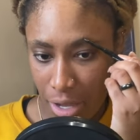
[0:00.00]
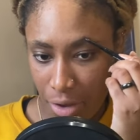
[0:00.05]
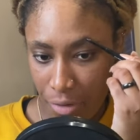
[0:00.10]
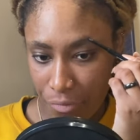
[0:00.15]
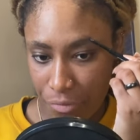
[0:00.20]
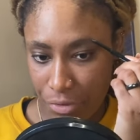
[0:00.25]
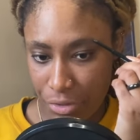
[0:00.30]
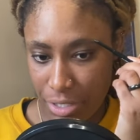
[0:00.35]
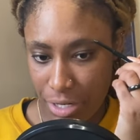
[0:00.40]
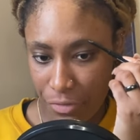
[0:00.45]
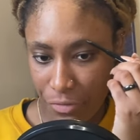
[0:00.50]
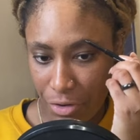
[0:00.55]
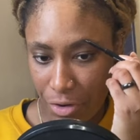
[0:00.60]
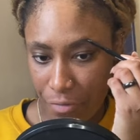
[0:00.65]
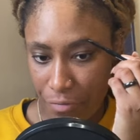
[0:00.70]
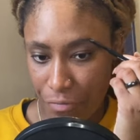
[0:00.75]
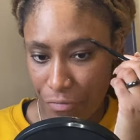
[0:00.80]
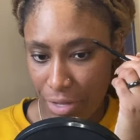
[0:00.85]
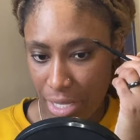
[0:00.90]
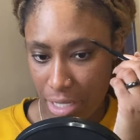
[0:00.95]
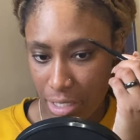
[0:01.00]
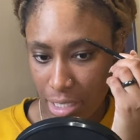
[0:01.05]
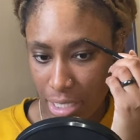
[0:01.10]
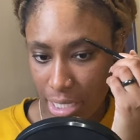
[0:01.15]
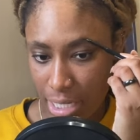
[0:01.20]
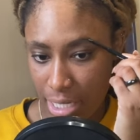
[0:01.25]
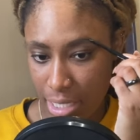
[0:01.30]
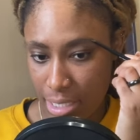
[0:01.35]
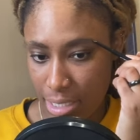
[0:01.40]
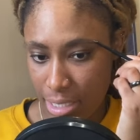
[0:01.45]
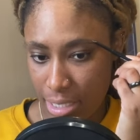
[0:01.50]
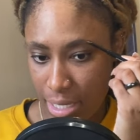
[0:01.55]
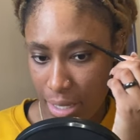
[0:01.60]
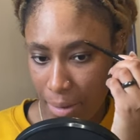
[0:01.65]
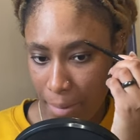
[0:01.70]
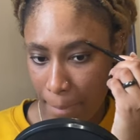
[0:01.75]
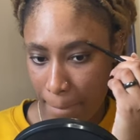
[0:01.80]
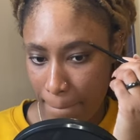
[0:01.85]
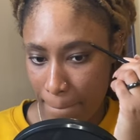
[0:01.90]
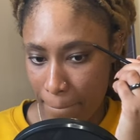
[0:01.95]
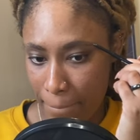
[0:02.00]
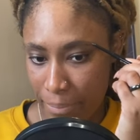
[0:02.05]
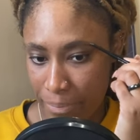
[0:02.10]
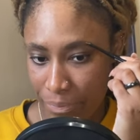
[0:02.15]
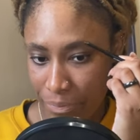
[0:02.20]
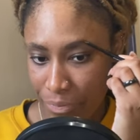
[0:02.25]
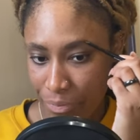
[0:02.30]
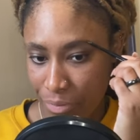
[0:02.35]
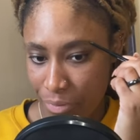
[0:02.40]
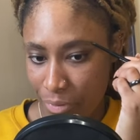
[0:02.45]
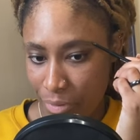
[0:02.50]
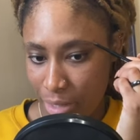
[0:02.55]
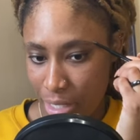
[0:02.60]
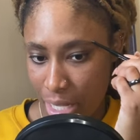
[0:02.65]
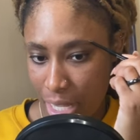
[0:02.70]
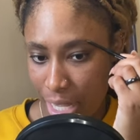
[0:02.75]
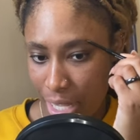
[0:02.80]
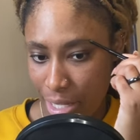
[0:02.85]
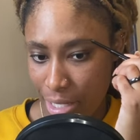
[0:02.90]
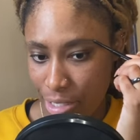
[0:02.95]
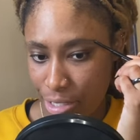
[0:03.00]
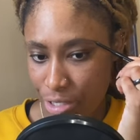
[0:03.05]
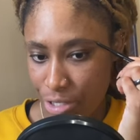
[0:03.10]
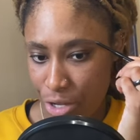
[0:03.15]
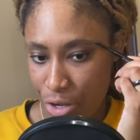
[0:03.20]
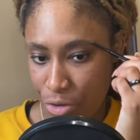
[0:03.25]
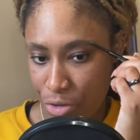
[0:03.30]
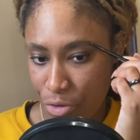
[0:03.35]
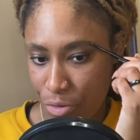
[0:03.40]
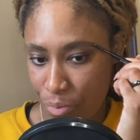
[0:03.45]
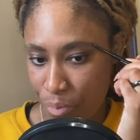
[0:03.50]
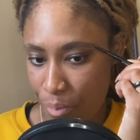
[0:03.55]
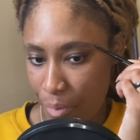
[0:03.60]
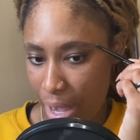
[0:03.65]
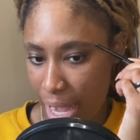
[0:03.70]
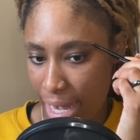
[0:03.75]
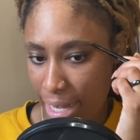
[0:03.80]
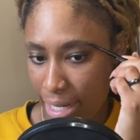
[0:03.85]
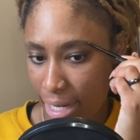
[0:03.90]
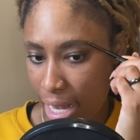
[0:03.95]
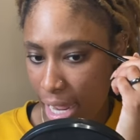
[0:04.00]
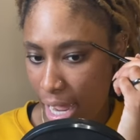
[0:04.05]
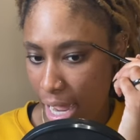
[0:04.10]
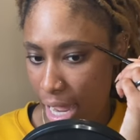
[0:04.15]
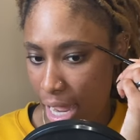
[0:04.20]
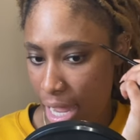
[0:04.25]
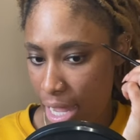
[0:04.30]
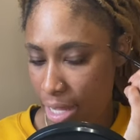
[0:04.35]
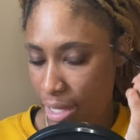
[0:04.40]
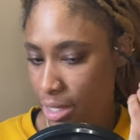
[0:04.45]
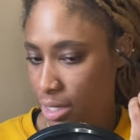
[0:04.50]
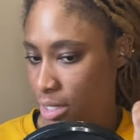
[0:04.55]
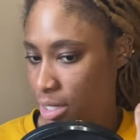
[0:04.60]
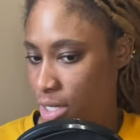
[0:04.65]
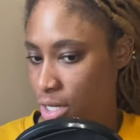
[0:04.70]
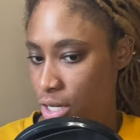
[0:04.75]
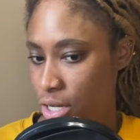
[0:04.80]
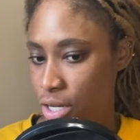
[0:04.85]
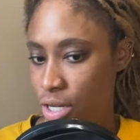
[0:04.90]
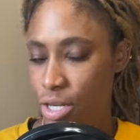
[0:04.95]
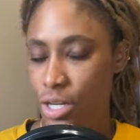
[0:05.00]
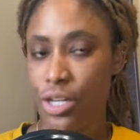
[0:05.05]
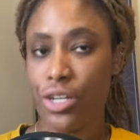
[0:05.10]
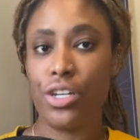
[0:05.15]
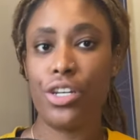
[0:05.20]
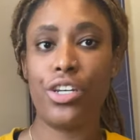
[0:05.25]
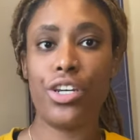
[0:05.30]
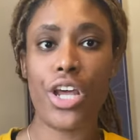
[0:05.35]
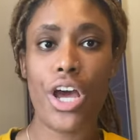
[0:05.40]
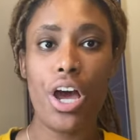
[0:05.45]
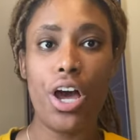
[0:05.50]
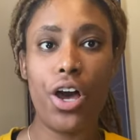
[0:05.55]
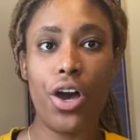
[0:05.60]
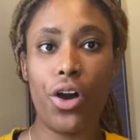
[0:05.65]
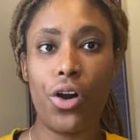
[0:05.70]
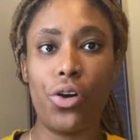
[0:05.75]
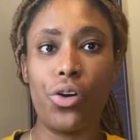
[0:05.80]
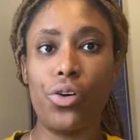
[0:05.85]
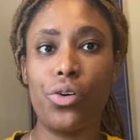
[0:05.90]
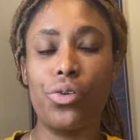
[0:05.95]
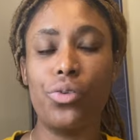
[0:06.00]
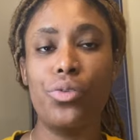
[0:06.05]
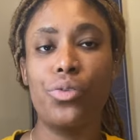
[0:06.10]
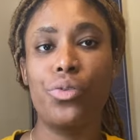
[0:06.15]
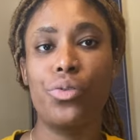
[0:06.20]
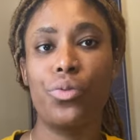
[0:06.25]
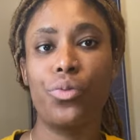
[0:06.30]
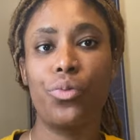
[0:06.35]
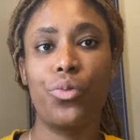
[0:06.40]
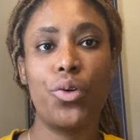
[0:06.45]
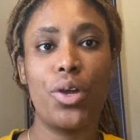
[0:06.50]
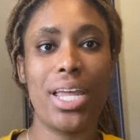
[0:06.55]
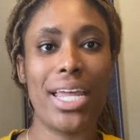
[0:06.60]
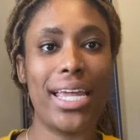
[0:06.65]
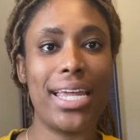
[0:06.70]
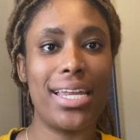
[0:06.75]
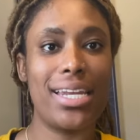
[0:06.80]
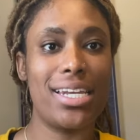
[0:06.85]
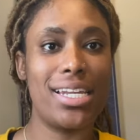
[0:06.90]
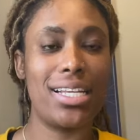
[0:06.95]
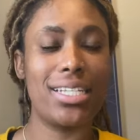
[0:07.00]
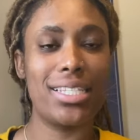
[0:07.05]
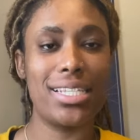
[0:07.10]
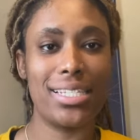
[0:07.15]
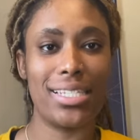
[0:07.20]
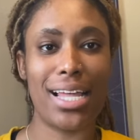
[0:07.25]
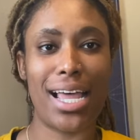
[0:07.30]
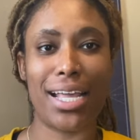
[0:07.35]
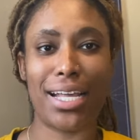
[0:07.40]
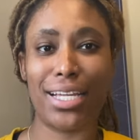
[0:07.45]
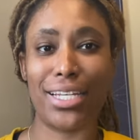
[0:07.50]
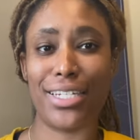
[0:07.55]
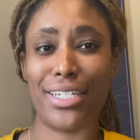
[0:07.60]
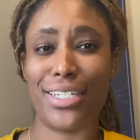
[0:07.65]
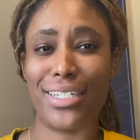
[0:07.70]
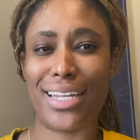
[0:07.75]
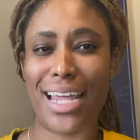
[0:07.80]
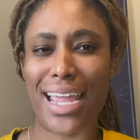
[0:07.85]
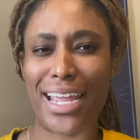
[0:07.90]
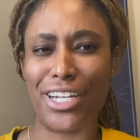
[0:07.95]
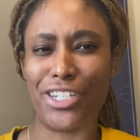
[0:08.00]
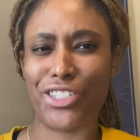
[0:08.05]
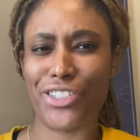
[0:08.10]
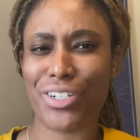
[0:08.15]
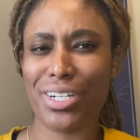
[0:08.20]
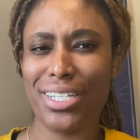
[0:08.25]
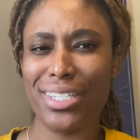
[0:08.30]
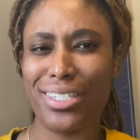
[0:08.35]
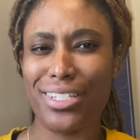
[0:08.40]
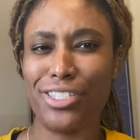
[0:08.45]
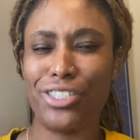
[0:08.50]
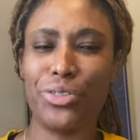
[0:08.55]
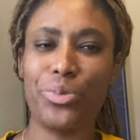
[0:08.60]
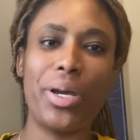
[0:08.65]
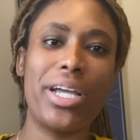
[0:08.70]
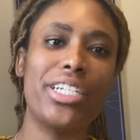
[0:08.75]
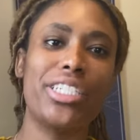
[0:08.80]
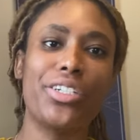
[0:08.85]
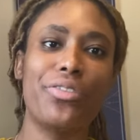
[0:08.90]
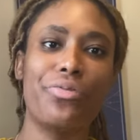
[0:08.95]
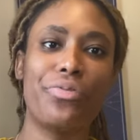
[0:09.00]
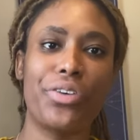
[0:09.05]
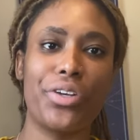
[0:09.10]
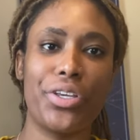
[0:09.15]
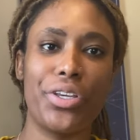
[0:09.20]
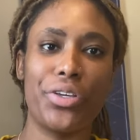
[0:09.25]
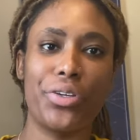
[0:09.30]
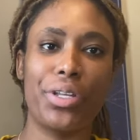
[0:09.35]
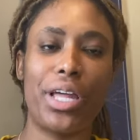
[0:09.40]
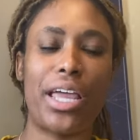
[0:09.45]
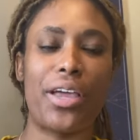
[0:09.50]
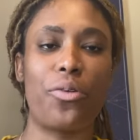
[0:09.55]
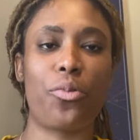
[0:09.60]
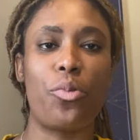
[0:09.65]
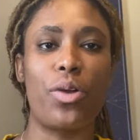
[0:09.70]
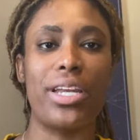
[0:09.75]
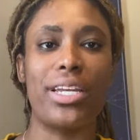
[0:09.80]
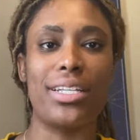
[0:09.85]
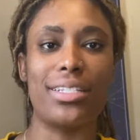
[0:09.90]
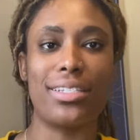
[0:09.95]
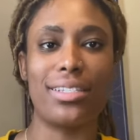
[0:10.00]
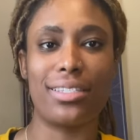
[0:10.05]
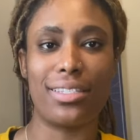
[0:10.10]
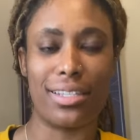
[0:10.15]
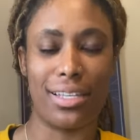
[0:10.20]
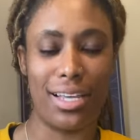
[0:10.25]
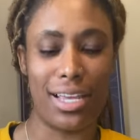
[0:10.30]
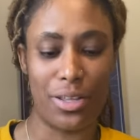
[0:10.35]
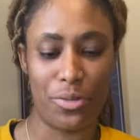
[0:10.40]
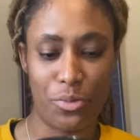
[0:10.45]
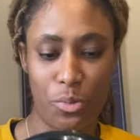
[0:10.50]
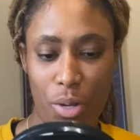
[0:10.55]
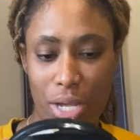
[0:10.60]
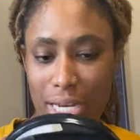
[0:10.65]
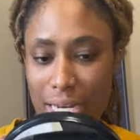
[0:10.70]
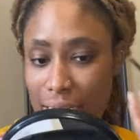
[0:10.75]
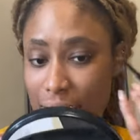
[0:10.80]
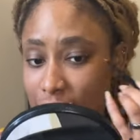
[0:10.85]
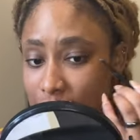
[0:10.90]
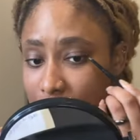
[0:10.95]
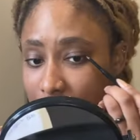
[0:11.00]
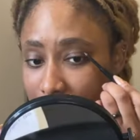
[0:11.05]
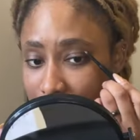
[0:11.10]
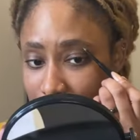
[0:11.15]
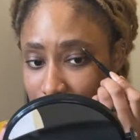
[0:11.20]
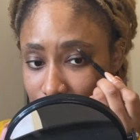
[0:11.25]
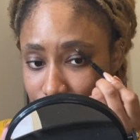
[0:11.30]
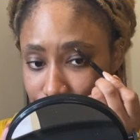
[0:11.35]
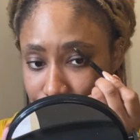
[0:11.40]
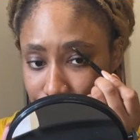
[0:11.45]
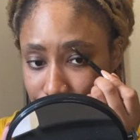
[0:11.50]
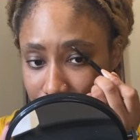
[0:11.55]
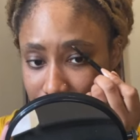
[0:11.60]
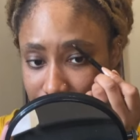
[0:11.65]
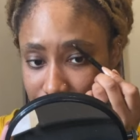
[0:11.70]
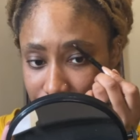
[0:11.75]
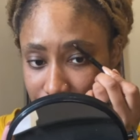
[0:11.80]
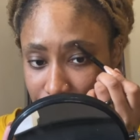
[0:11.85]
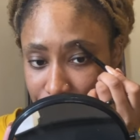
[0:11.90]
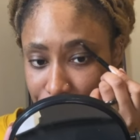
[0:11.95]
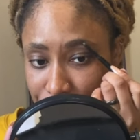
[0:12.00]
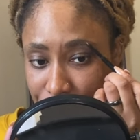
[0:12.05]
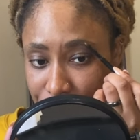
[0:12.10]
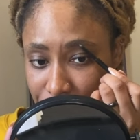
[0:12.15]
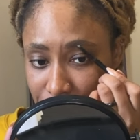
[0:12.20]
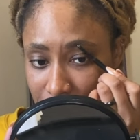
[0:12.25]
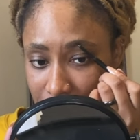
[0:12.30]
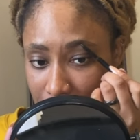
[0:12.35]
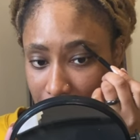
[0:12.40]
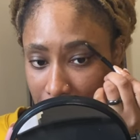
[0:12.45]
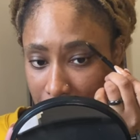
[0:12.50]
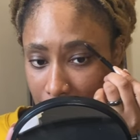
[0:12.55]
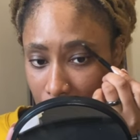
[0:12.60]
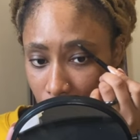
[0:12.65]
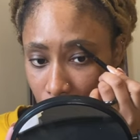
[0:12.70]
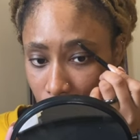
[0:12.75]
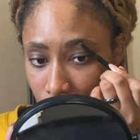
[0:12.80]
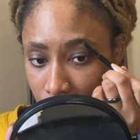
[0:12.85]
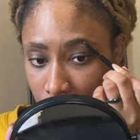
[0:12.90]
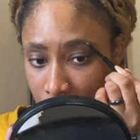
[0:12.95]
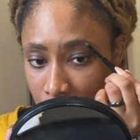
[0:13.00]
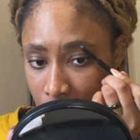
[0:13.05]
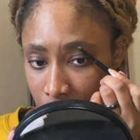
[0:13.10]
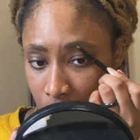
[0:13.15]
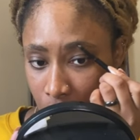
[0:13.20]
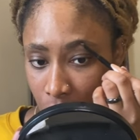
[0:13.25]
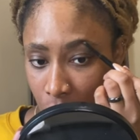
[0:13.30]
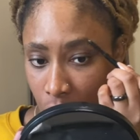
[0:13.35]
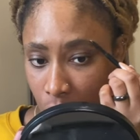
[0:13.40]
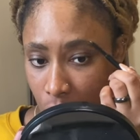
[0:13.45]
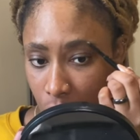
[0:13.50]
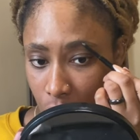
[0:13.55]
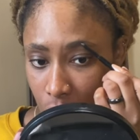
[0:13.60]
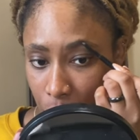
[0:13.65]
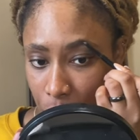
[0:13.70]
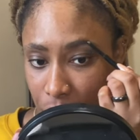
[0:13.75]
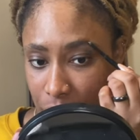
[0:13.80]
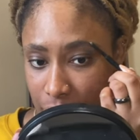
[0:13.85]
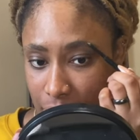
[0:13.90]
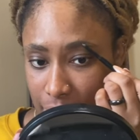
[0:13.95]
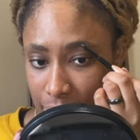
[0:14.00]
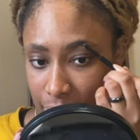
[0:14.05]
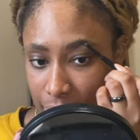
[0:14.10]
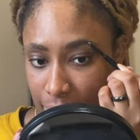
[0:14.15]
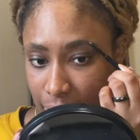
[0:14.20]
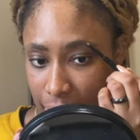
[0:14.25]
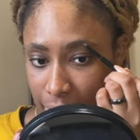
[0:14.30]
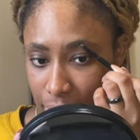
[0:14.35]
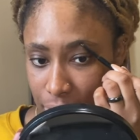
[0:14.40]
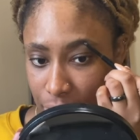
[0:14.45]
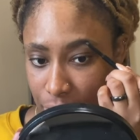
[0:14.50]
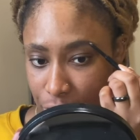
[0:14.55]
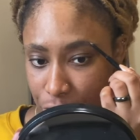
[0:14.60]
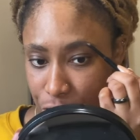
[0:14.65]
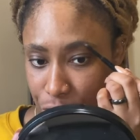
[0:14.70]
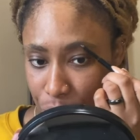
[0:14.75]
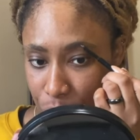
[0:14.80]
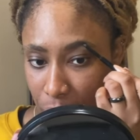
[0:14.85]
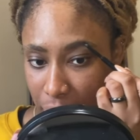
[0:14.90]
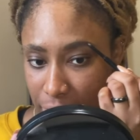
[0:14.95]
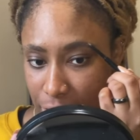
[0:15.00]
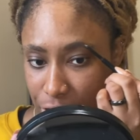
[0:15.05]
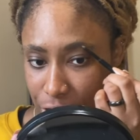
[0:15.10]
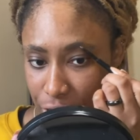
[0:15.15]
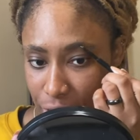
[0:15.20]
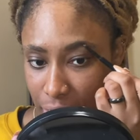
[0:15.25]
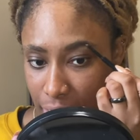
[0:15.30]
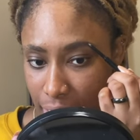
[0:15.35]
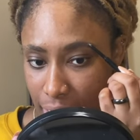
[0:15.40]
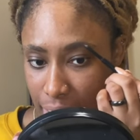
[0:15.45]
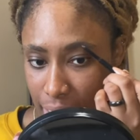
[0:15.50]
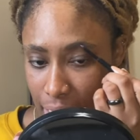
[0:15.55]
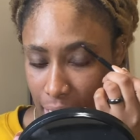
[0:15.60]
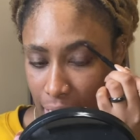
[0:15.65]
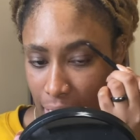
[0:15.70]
for different feelings. And so you might not know when this is like a dangerous situation for you, like when this is like a situation that you should get out, or when this is like a situation